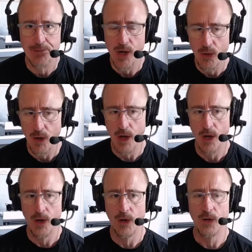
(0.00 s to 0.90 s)
Beau
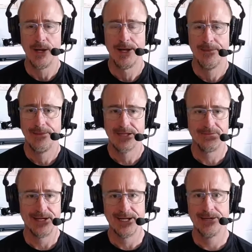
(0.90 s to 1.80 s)
O, that's
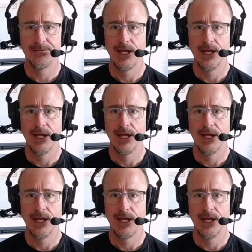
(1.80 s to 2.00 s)
my name.